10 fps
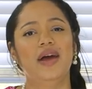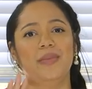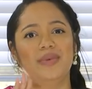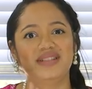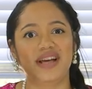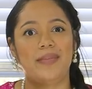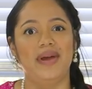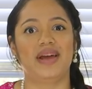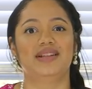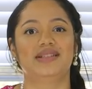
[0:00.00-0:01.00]
And once that
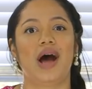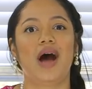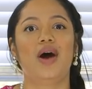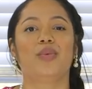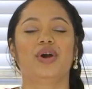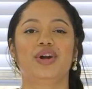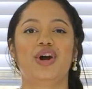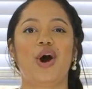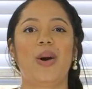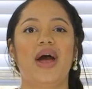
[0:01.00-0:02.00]
pan is hot, we're going to
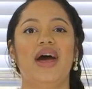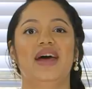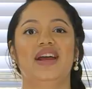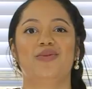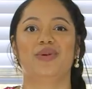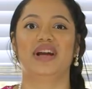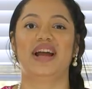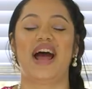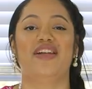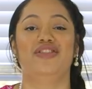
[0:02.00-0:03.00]
go ahead and we're
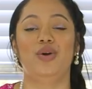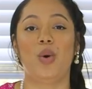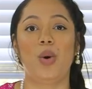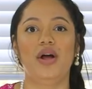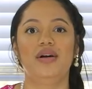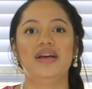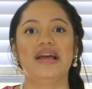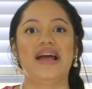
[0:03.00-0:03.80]
going to add the oil,